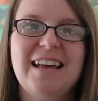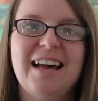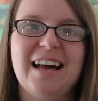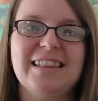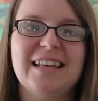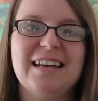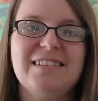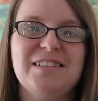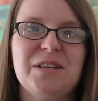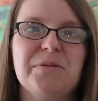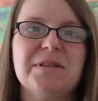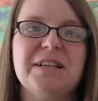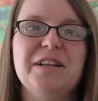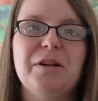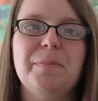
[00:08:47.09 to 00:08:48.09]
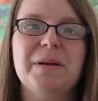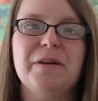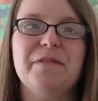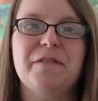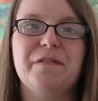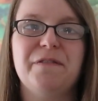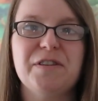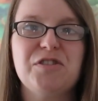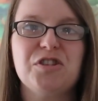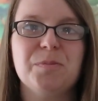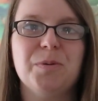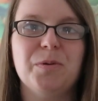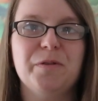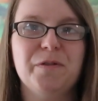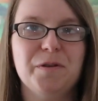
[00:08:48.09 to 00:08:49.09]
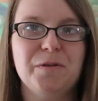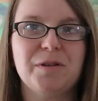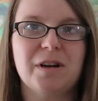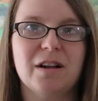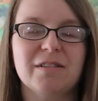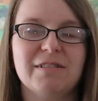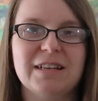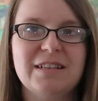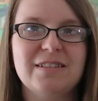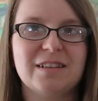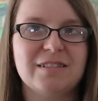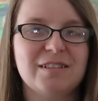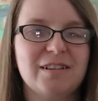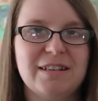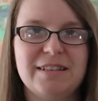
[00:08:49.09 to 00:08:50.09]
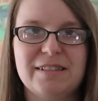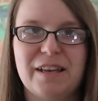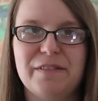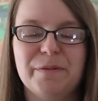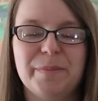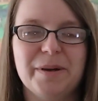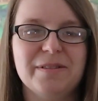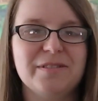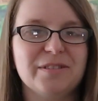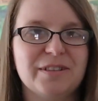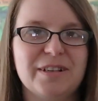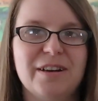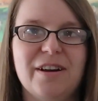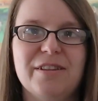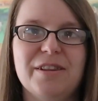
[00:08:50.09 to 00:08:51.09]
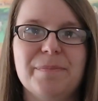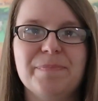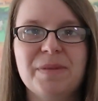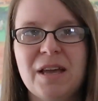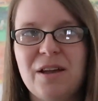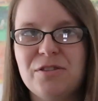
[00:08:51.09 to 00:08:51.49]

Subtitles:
and that is to use a little bit of vegetable food colouring. So it's totally safe for birds, not going to hurt them.